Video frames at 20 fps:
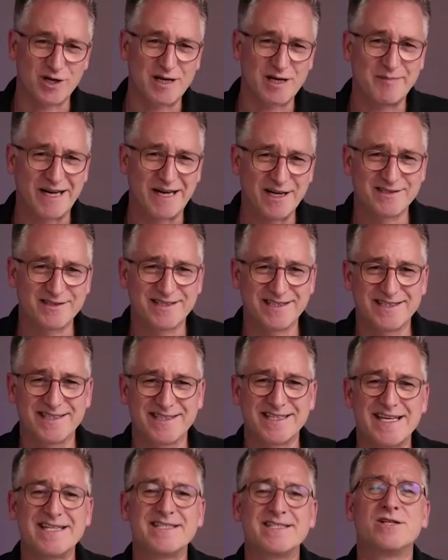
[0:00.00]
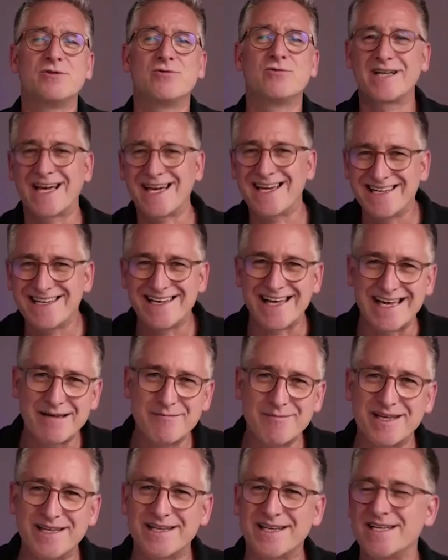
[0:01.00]
about it. You can name
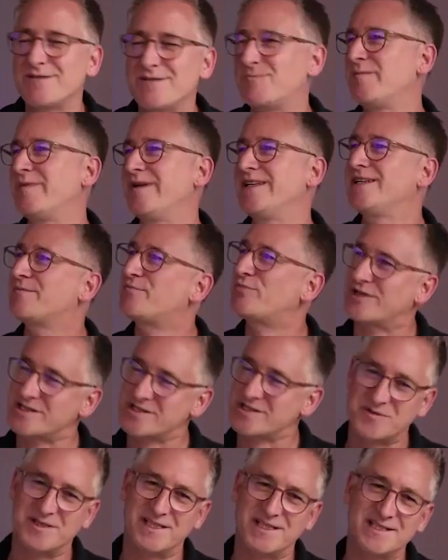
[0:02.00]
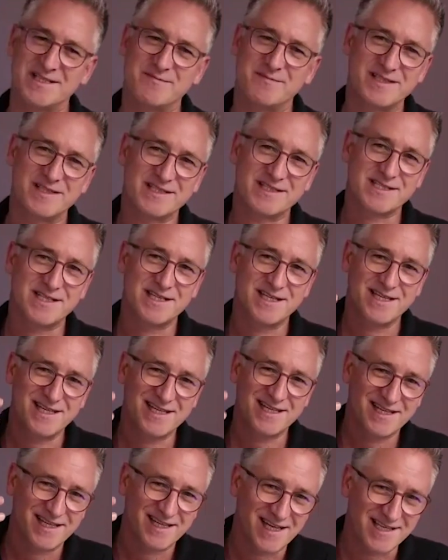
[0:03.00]
it and it will be in the press release, but
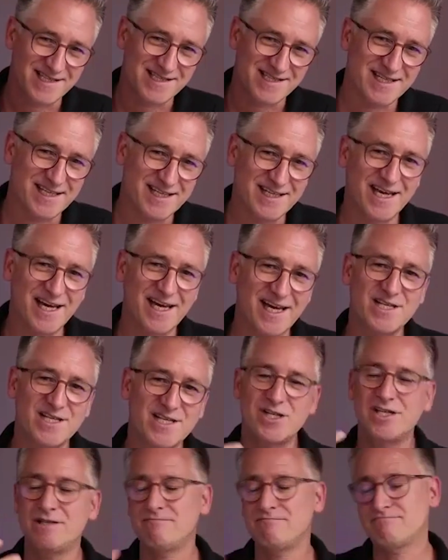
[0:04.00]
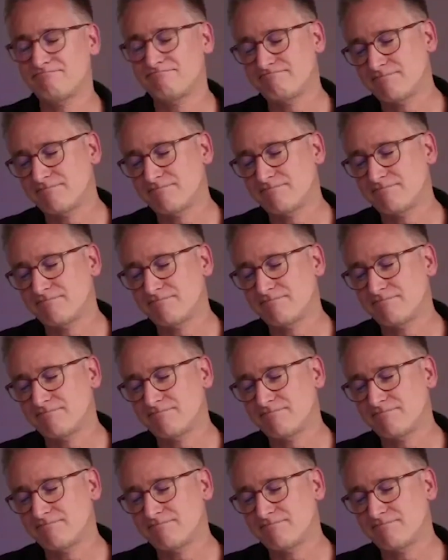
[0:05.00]
is it engaging?